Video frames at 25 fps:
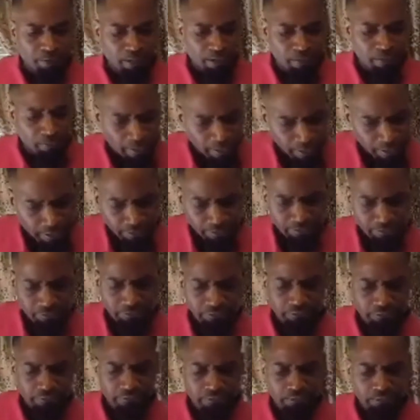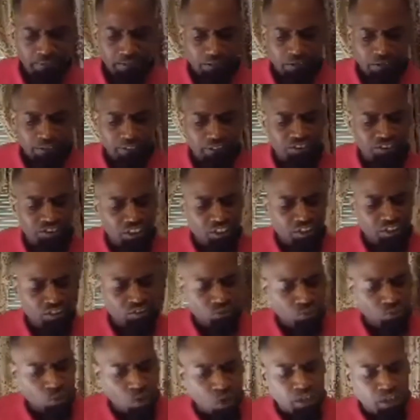Amen. See,
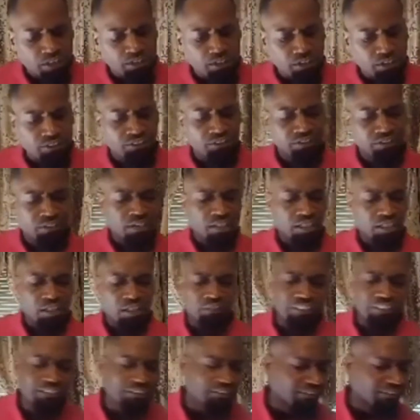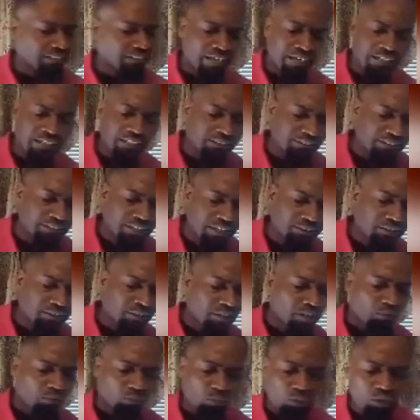Jesus warned us of these things that
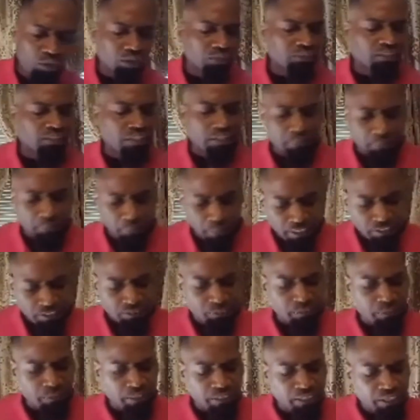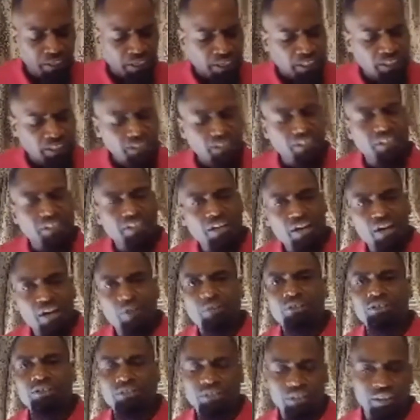will take place, but he
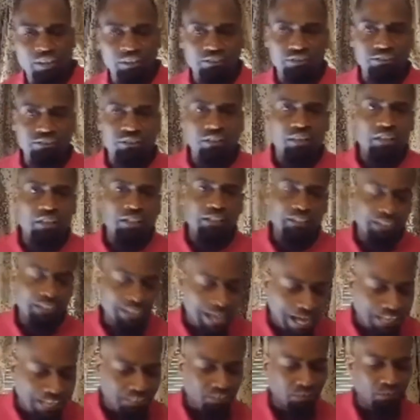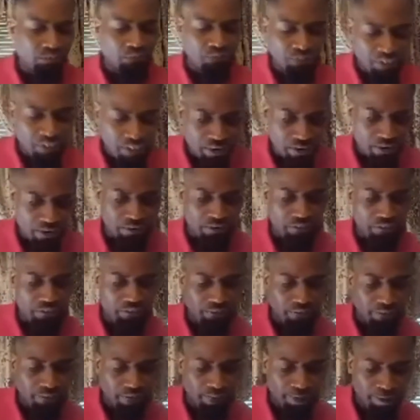encouraged us not to fear.
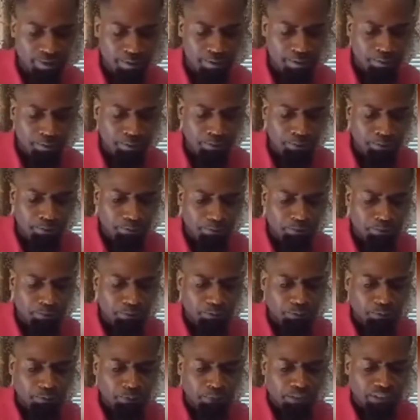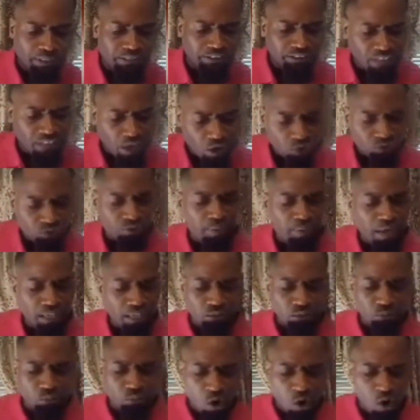He talks
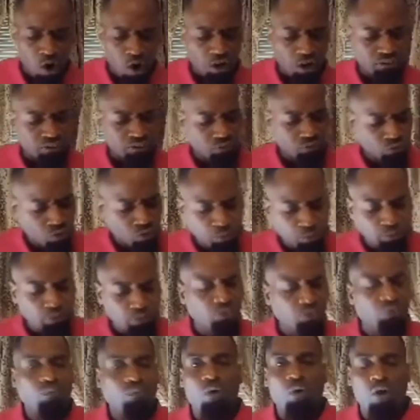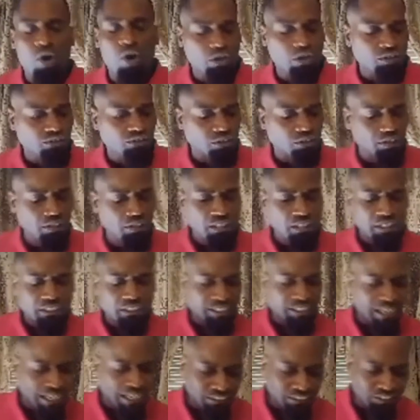about the wars and rumors of wars, the
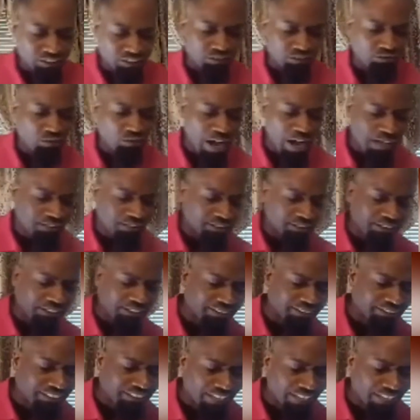nations rising against